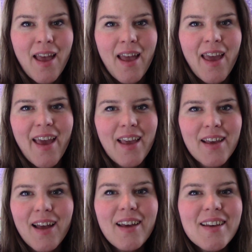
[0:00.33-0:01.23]
Hey
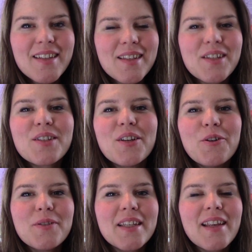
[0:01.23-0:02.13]
guys,
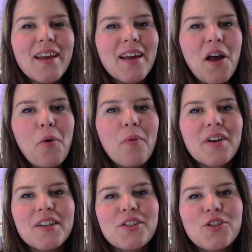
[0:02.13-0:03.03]
so today I
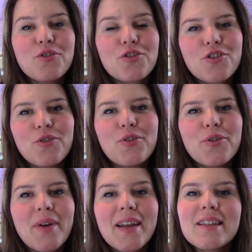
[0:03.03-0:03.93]
wanted to show
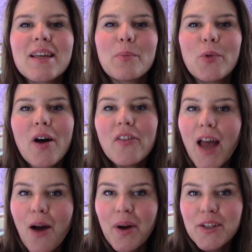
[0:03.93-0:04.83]
you an example of
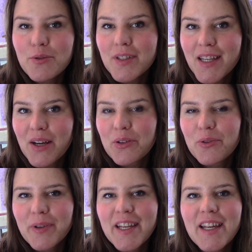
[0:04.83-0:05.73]
how I do a tarot
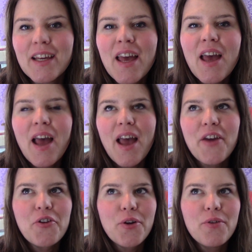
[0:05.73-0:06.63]
reading
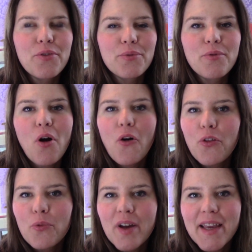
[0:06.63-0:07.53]
and go through all
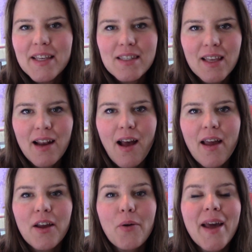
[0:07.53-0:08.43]
the ways that
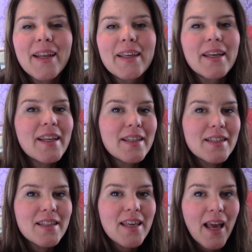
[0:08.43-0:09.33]
I go ahead and get
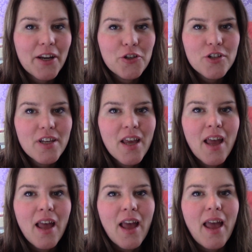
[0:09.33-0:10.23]
into the energy
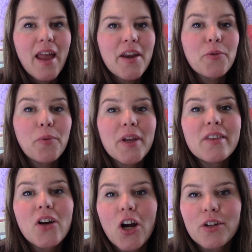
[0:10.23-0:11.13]
and
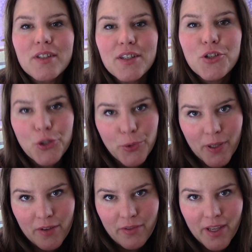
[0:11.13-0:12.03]
read the cards
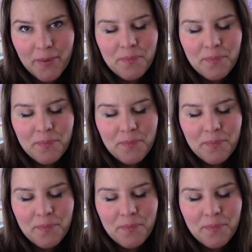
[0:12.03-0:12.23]
intuitively.